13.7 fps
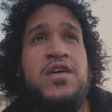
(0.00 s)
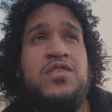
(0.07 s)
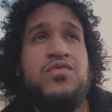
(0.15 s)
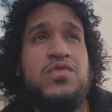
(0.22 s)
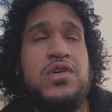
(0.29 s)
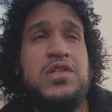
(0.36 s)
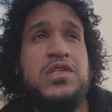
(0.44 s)

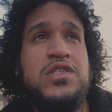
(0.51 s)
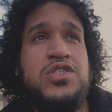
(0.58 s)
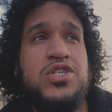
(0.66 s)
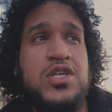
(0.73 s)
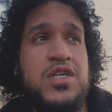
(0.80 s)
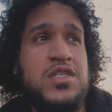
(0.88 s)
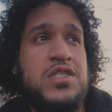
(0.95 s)
really
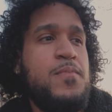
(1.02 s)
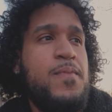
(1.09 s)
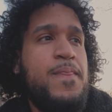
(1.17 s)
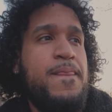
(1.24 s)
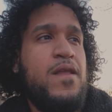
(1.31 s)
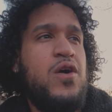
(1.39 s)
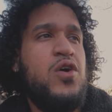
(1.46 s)
just
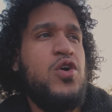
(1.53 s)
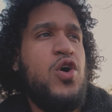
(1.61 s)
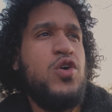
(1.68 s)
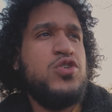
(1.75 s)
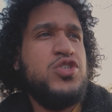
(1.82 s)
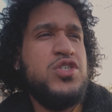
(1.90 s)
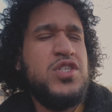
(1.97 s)
uh, are
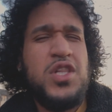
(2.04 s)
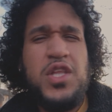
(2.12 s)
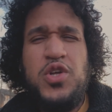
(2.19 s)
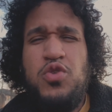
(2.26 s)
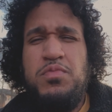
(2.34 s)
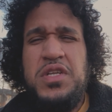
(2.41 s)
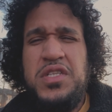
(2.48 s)
just a
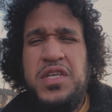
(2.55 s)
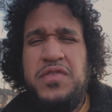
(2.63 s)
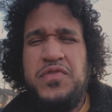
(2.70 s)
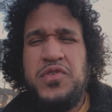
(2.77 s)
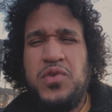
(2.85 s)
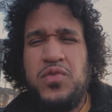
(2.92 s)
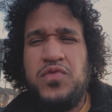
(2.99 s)
little bit
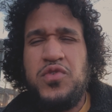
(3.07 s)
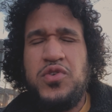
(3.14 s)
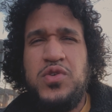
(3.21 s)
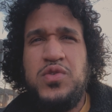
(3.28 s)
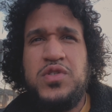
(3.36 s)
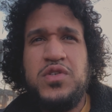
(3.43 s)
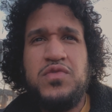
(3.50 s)
difficult for you
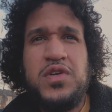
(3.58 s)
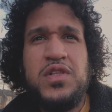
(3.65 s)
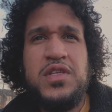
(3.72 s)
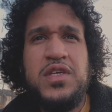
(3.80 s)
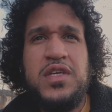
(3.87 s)
to really